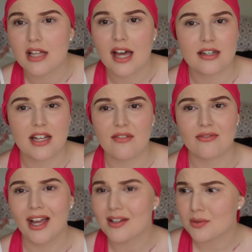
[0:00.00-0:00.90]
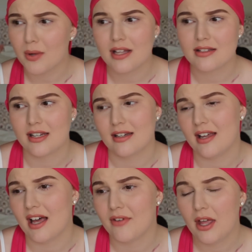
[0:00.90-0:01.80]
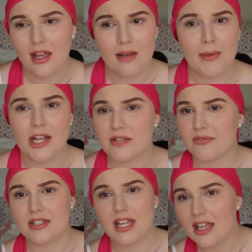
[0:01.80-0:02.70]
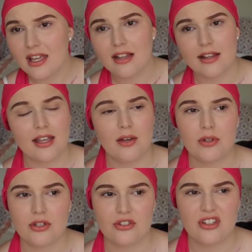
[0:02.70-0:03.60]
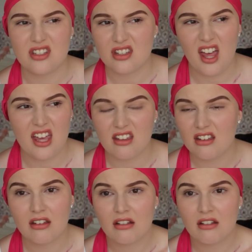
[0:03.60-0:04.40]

I didn't have night sweats, I didn't have major fatigue, like it was just like